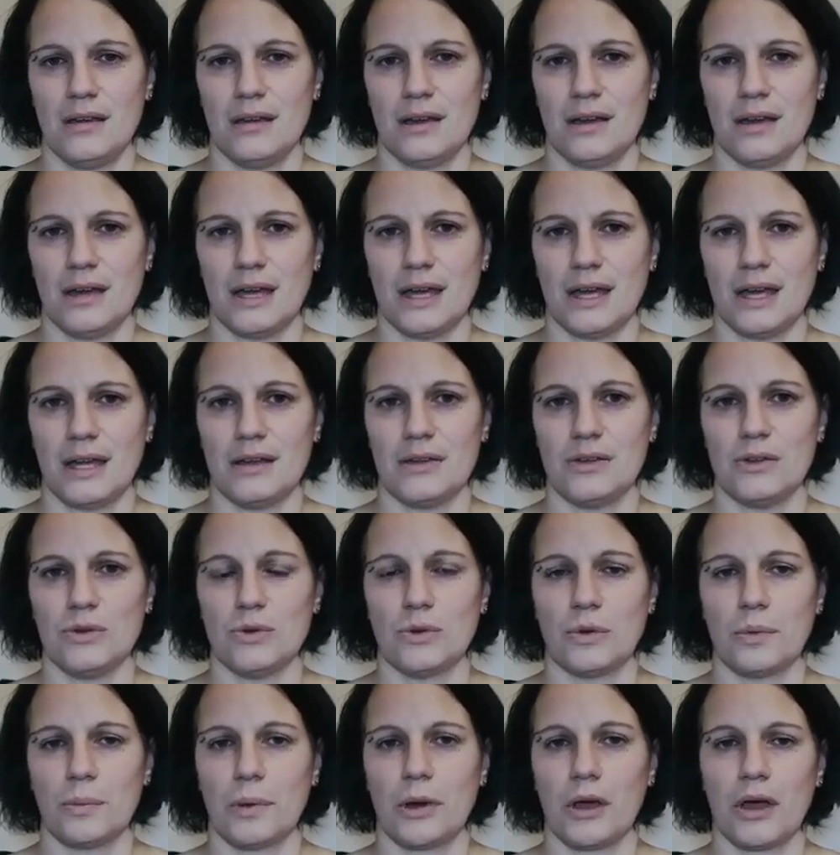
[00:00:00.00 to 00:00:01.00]
and
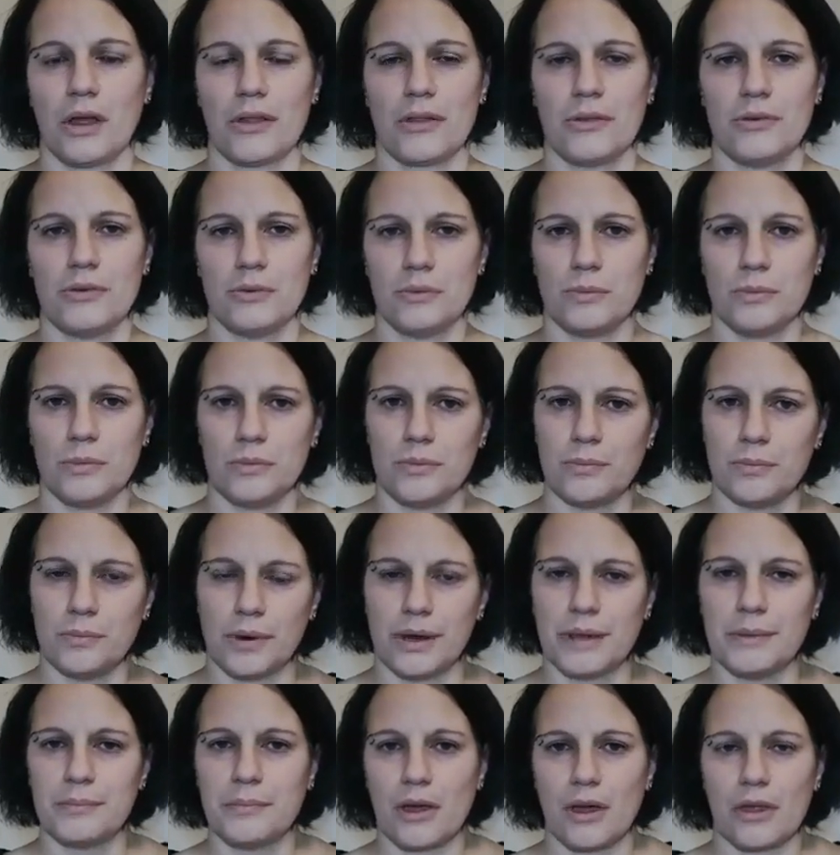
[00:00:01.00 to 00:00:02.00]
your
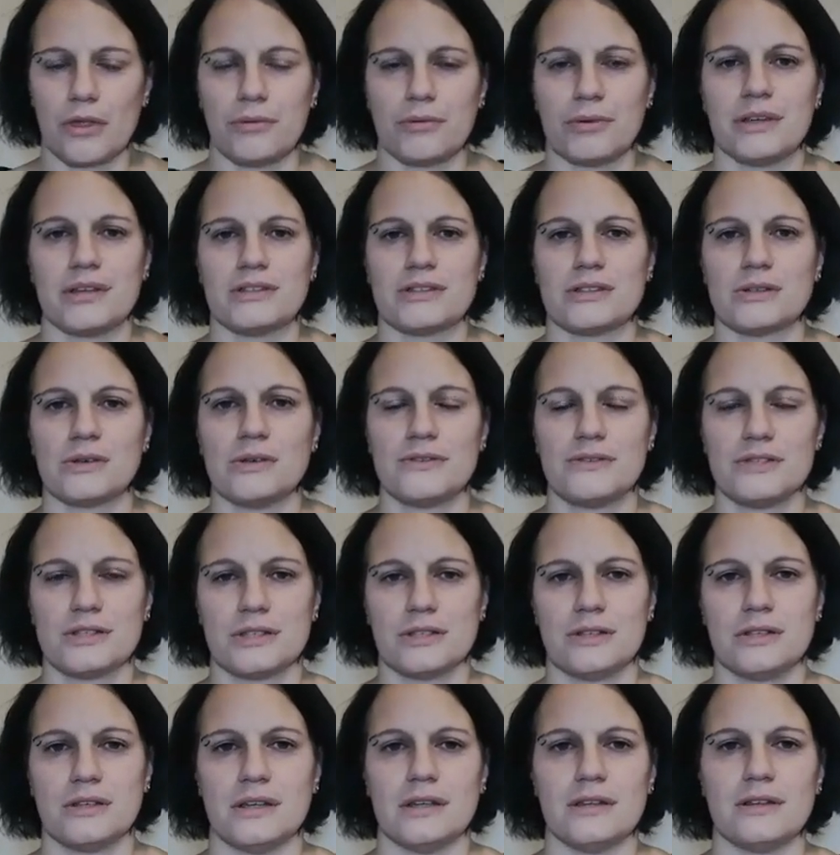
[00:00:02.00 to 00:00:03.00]
brain pathway is all of a
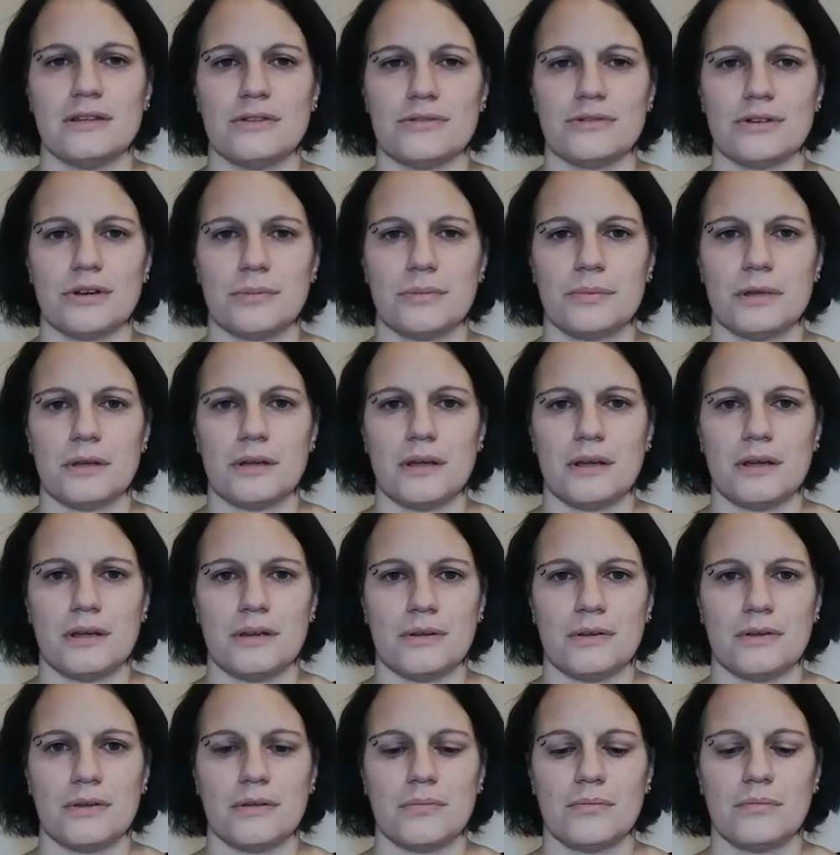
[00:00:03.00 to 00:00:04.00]
sudden interrupted, and
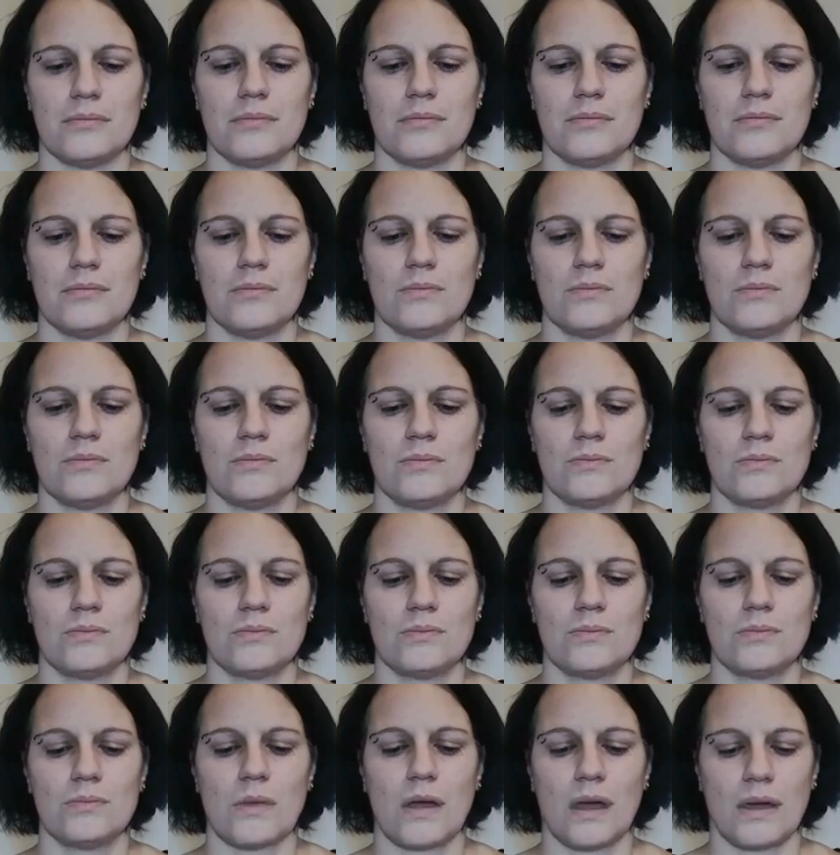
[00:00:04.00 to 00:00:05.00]
you
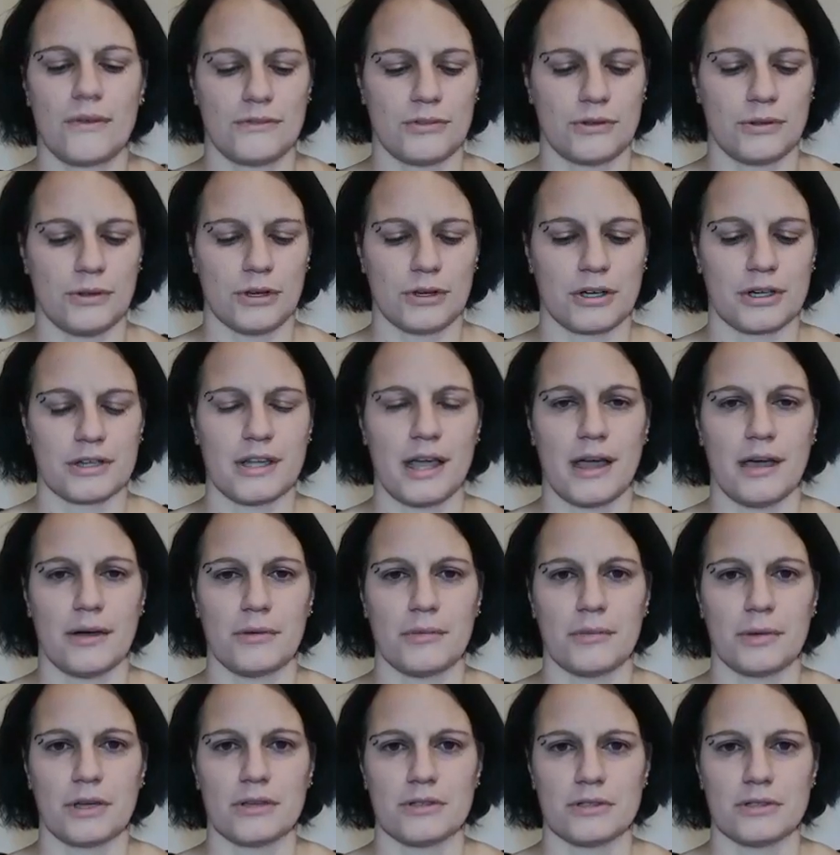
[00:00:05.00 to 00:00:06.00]
have to look down
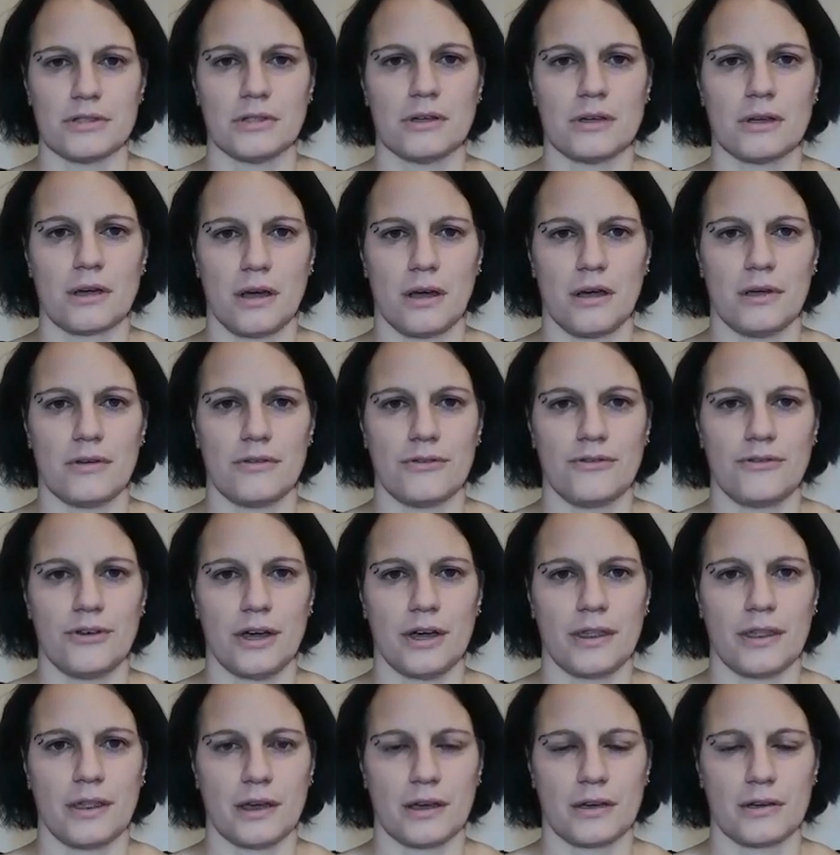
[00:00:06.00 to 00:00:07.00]
because you can't find
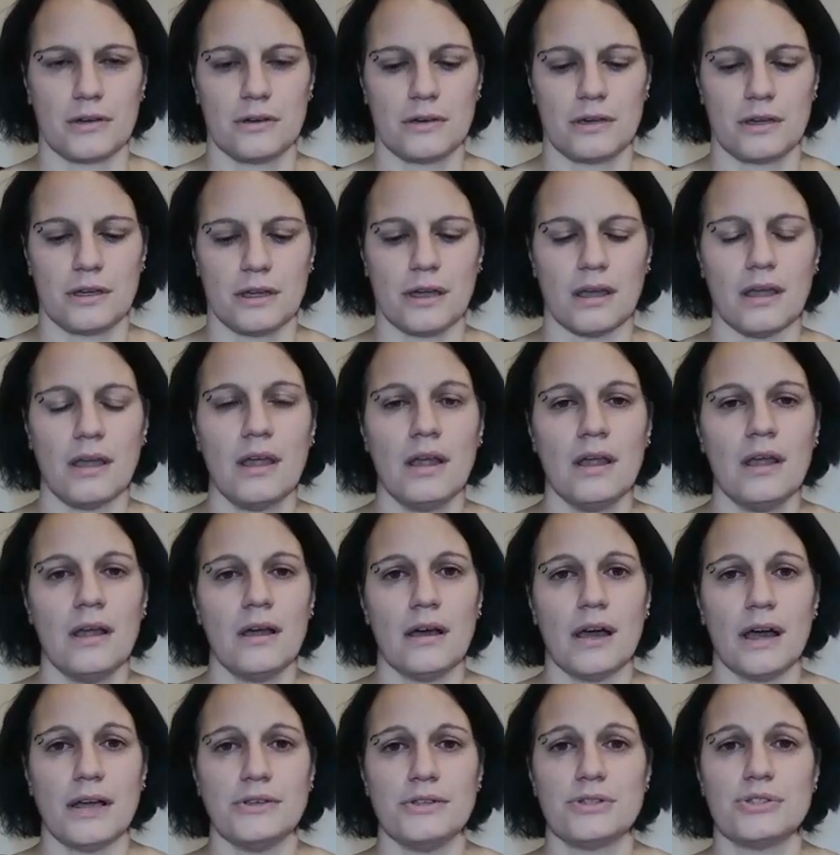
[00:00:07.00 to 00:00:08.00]
that cookie,
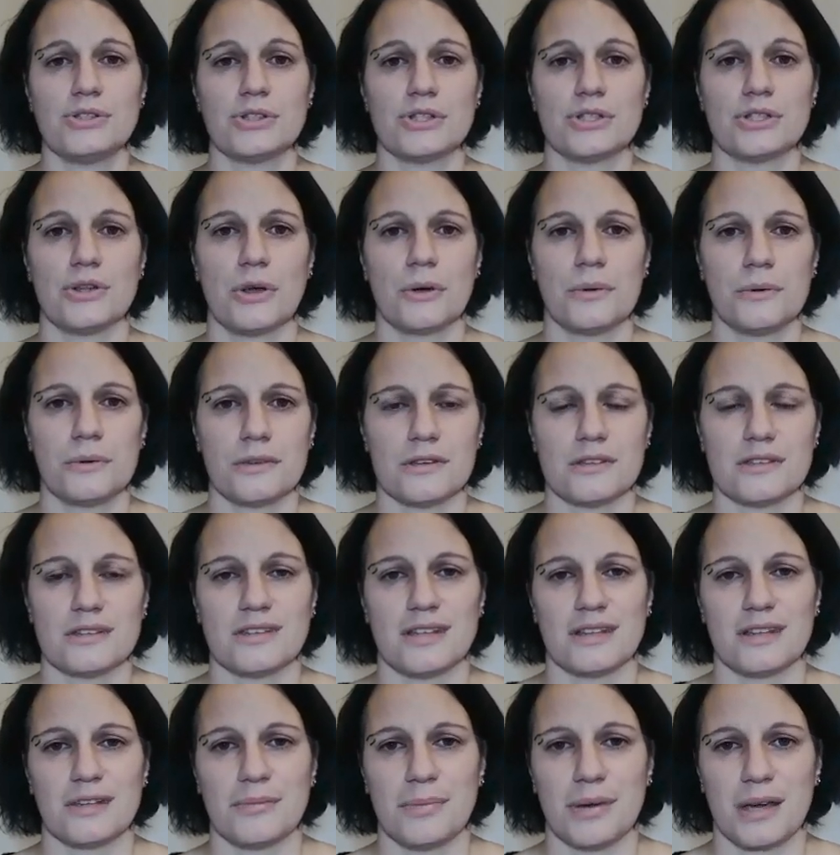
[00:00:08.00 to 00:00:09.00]
and you just notice that
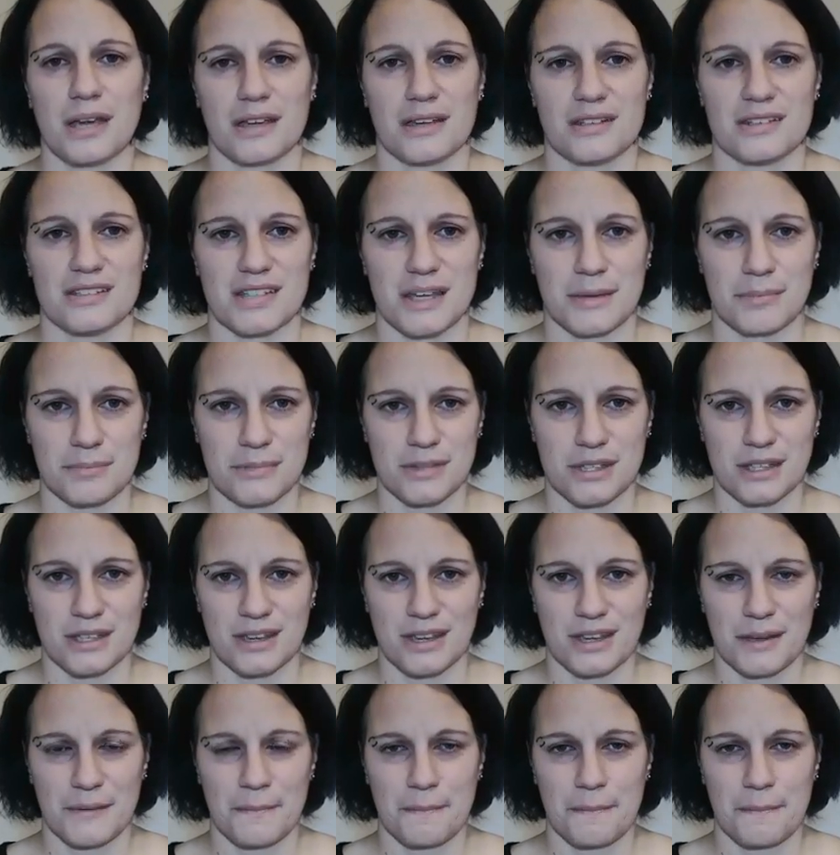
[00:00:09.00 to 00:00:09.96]
the packet is empty.